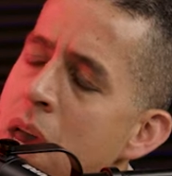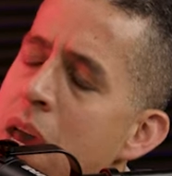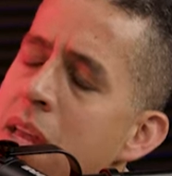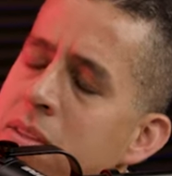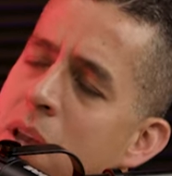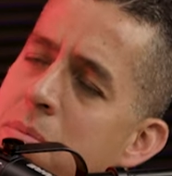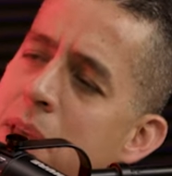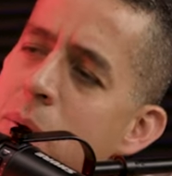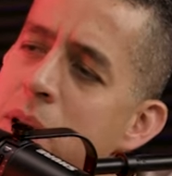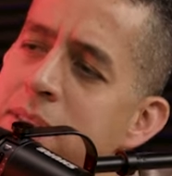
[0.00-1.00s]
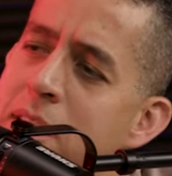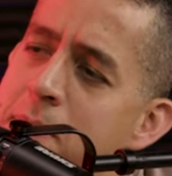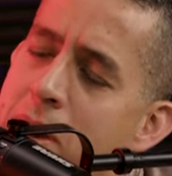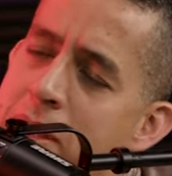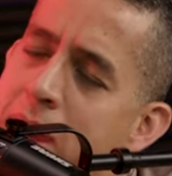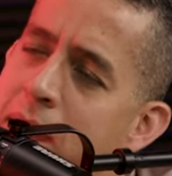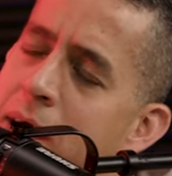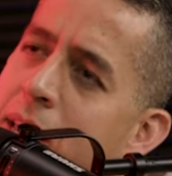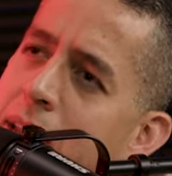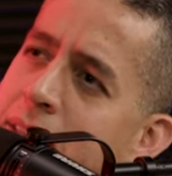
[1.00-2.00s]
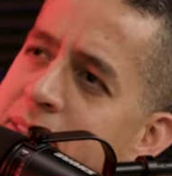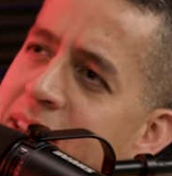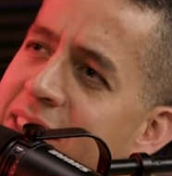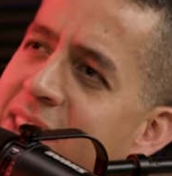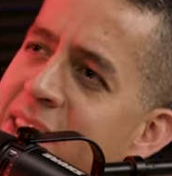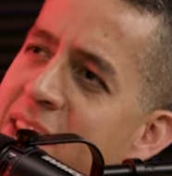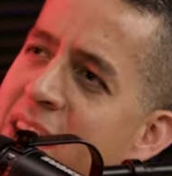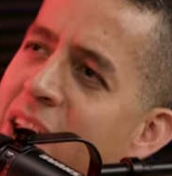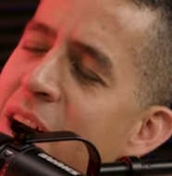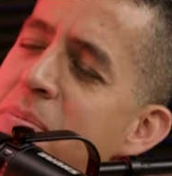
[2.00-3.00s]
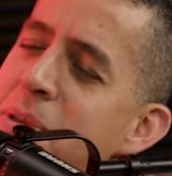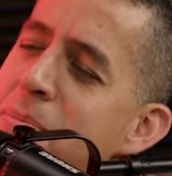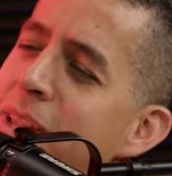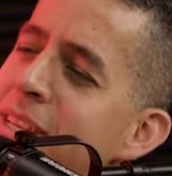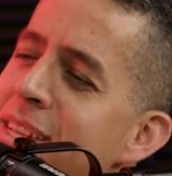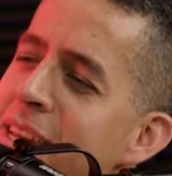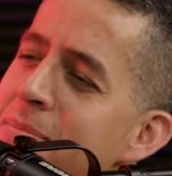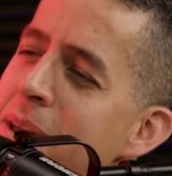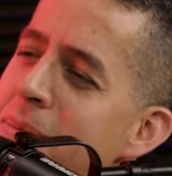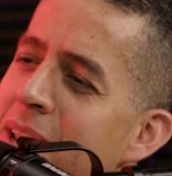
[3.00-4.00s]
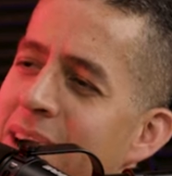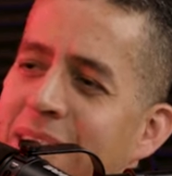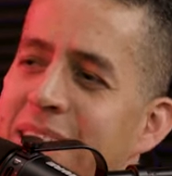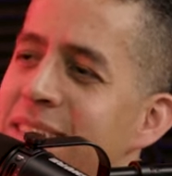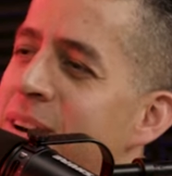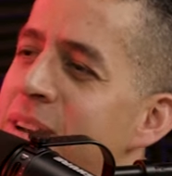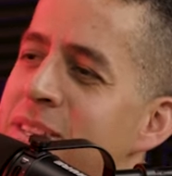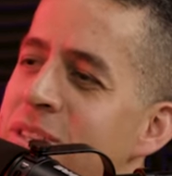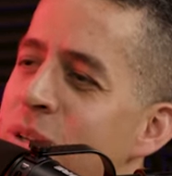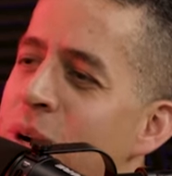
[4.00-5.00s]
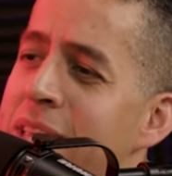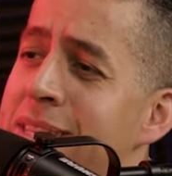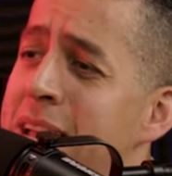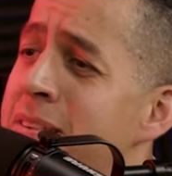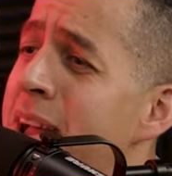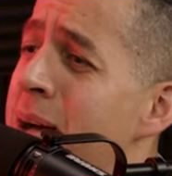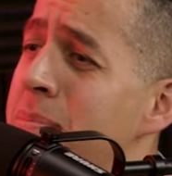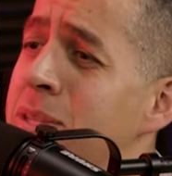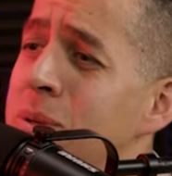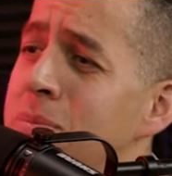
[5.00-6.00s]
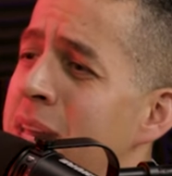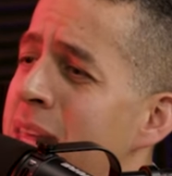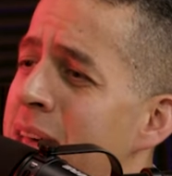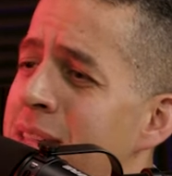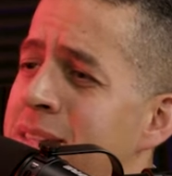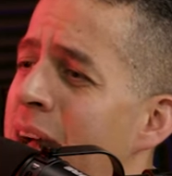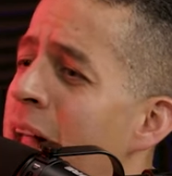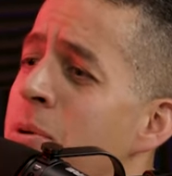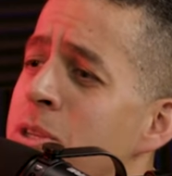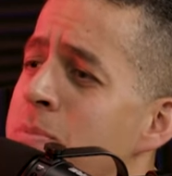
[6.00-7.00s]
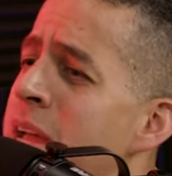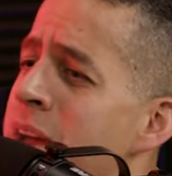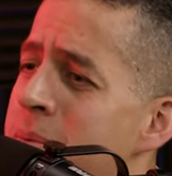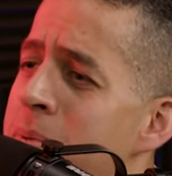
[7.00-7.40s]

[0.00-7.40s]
And something I want to say about that, Andy, it's like, a lot of people listening might be like, that's a crazy story. That's never happened to me. That's almost made up.